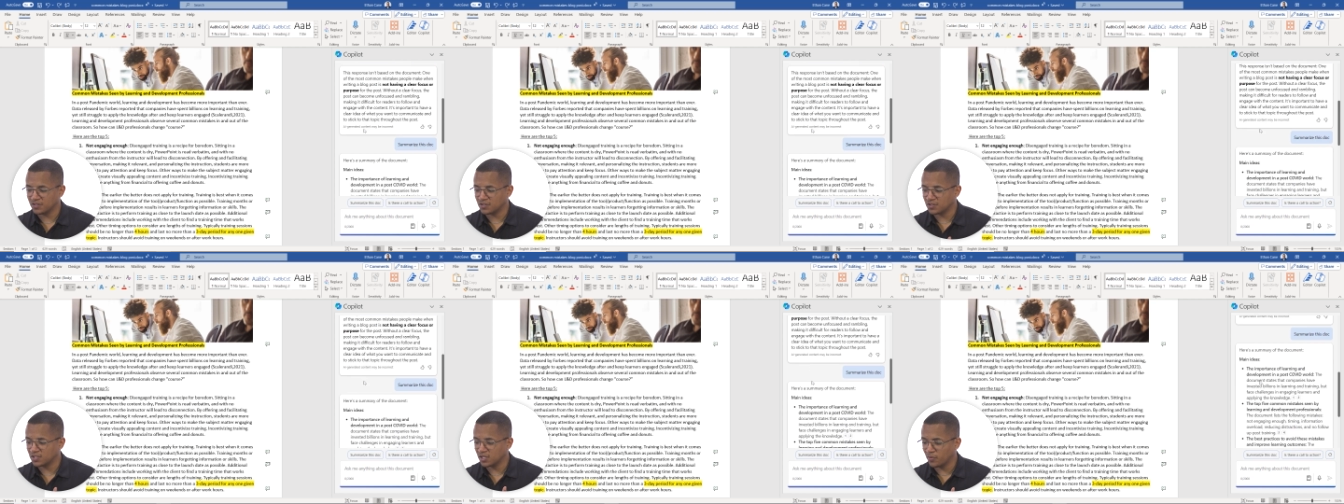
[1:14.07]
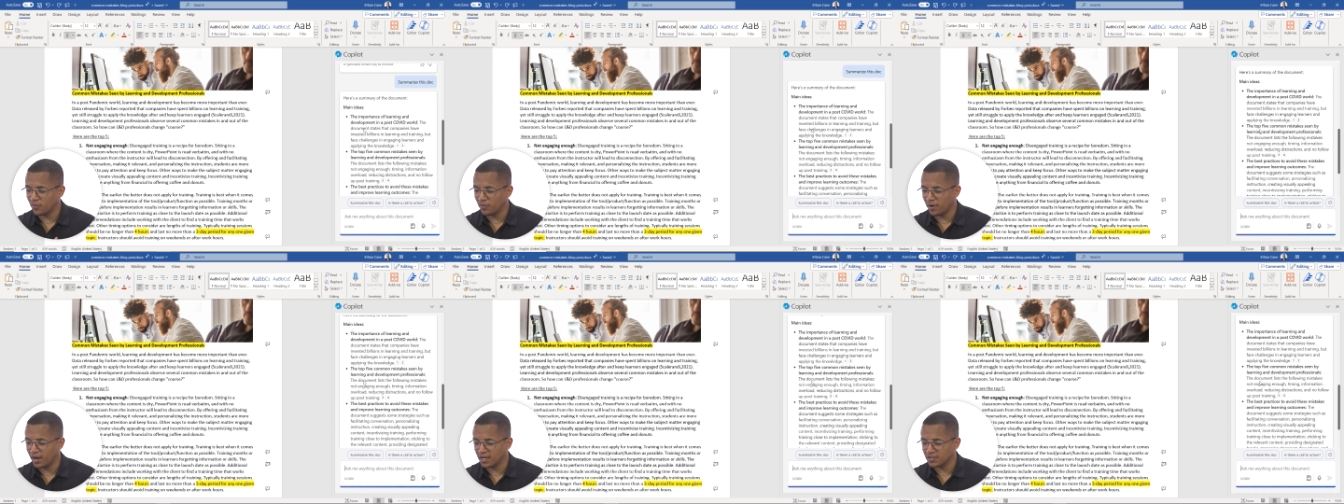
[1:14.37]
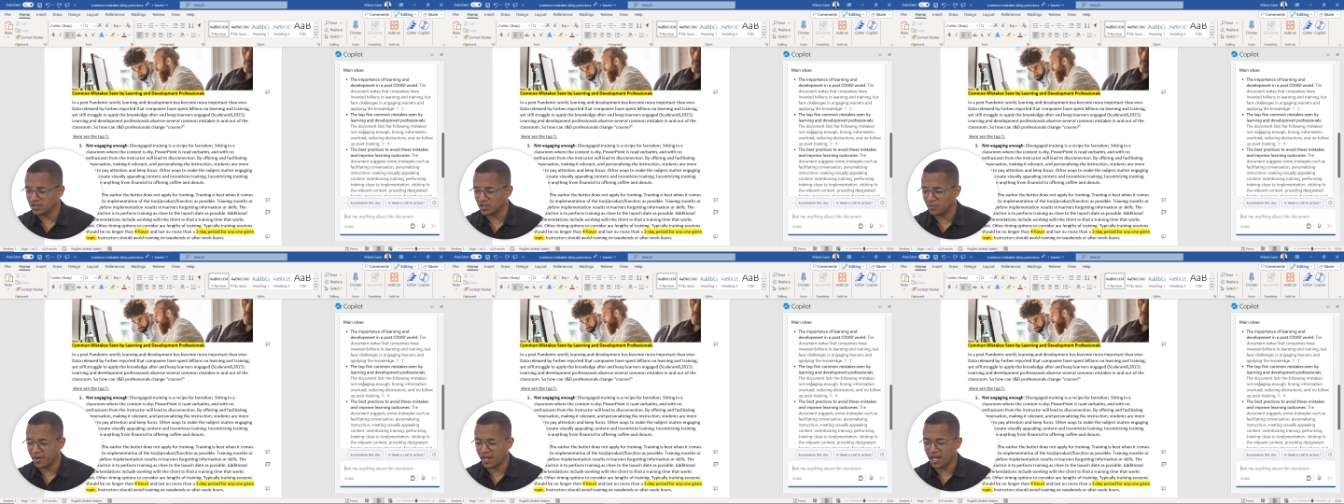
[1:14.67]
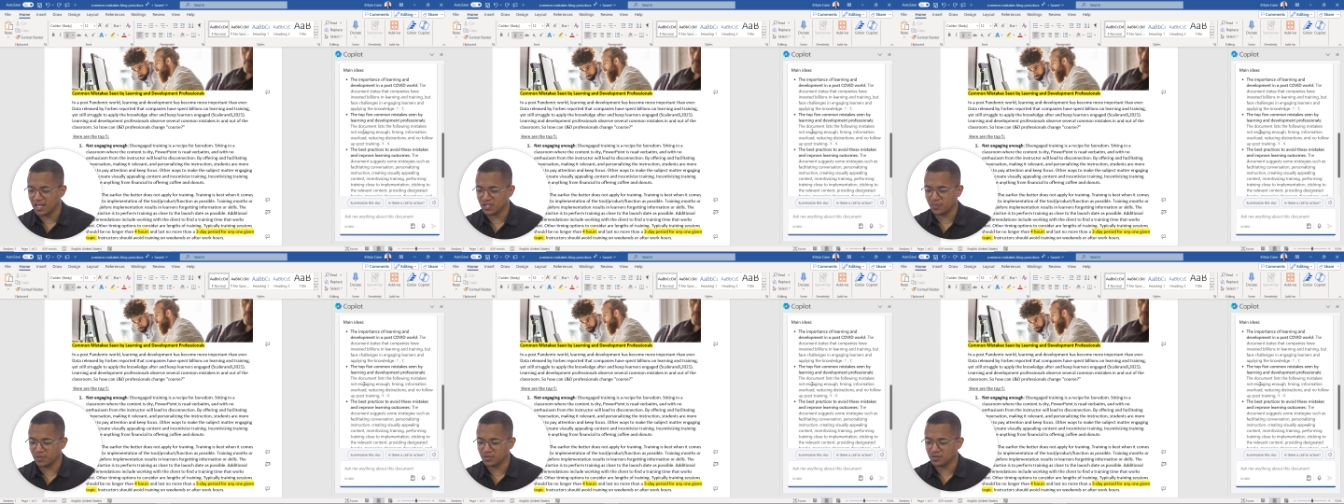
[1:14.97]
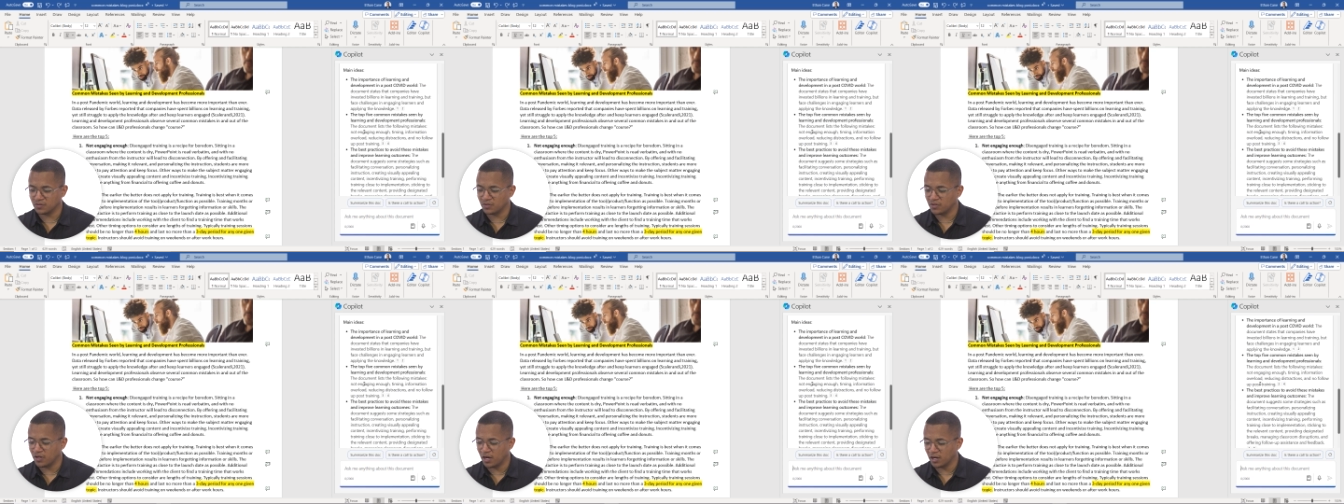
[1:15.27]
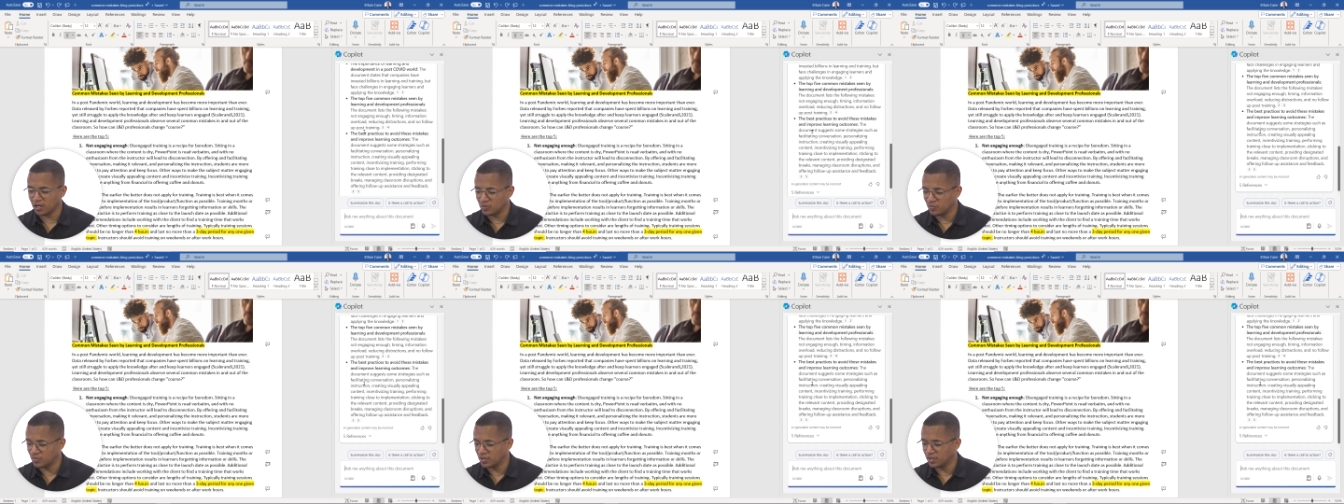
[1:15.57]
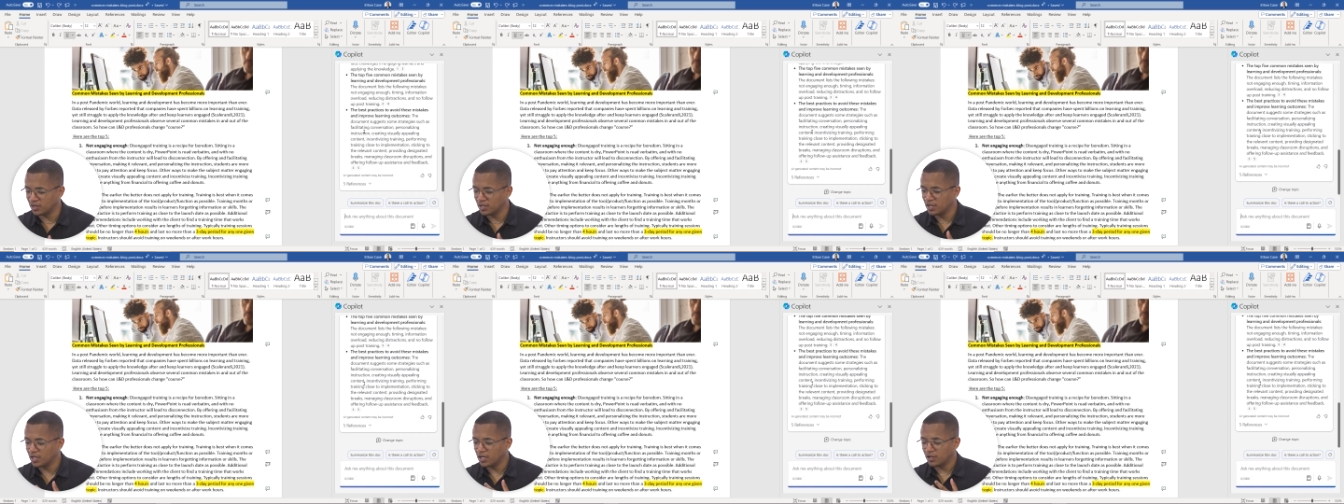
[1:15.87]
to summarize some aspects of the
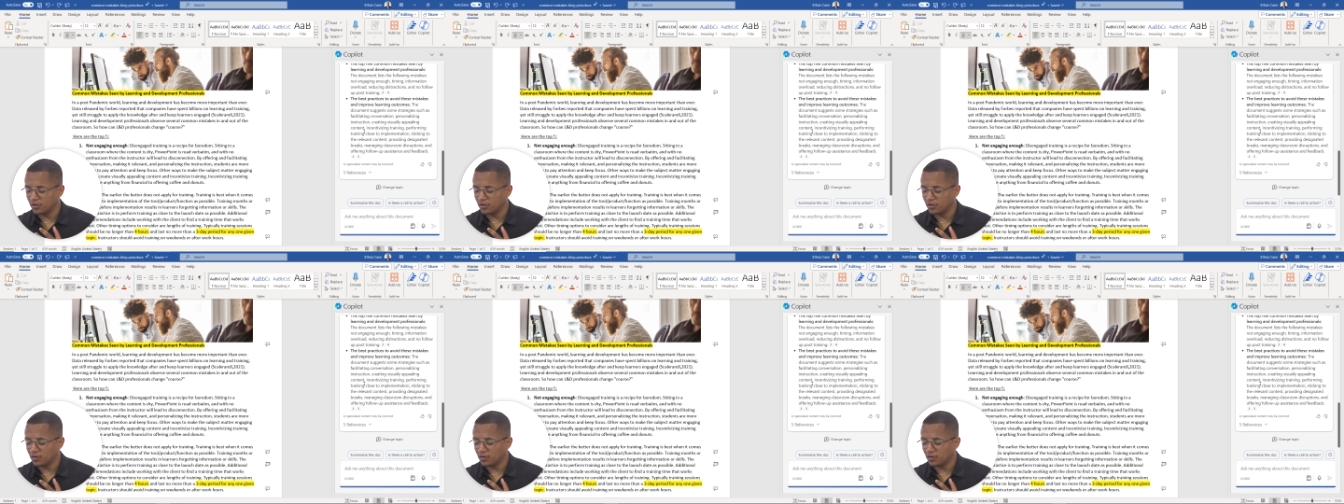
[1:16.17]
document,